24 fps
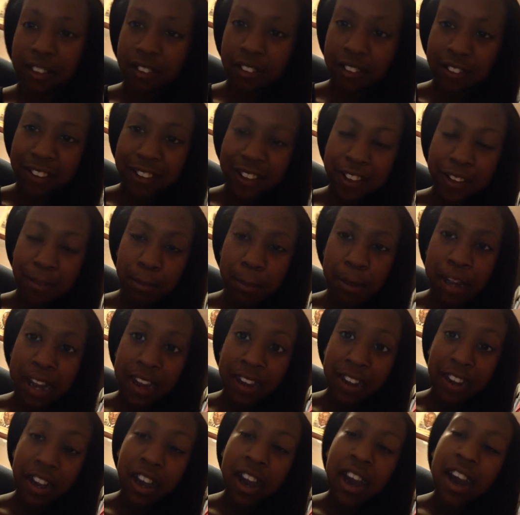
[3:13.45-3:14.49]
a
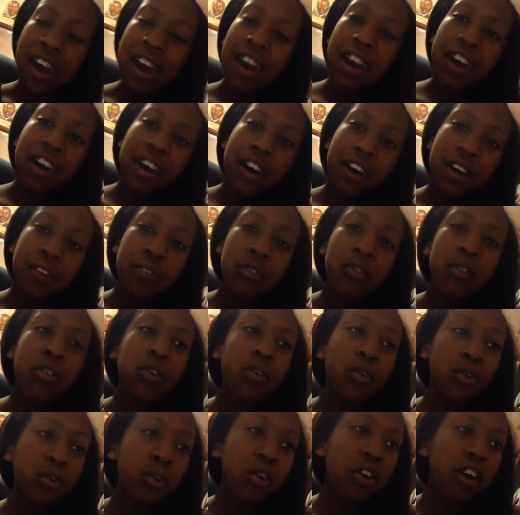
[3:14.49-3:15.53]
6-pack of
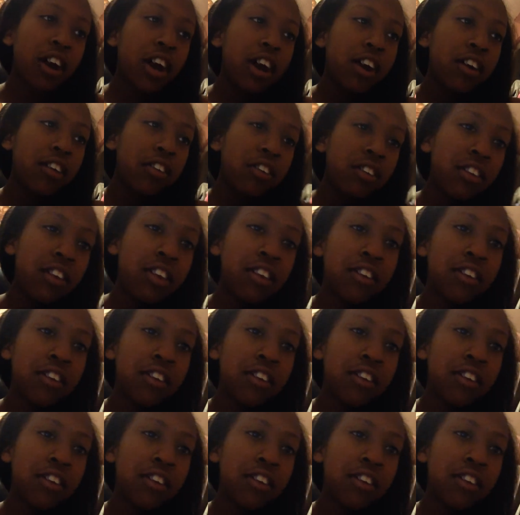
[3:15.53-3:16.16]
Clorox